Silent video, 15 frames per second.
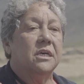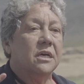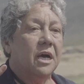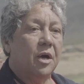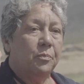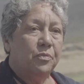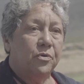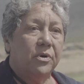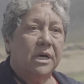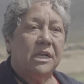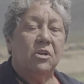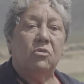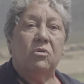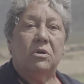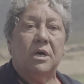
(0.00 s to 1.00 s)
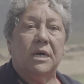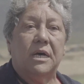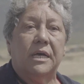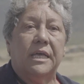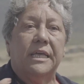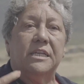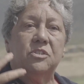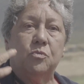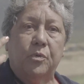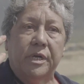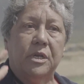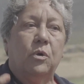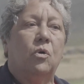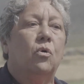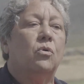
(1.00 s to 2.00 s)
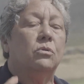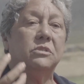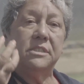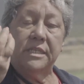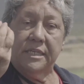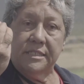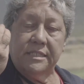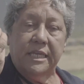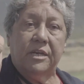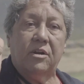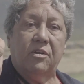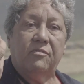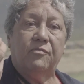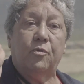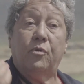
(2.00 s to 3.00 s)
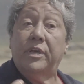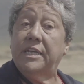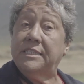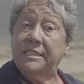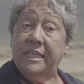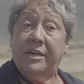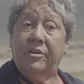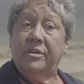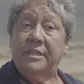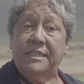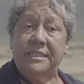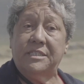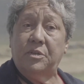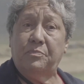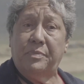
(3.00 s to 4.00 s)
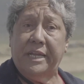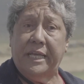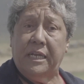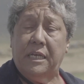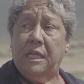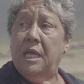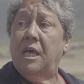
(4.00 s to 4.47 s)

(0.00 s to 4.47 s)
Kapu Aloha is what holds us in our focus and our discipline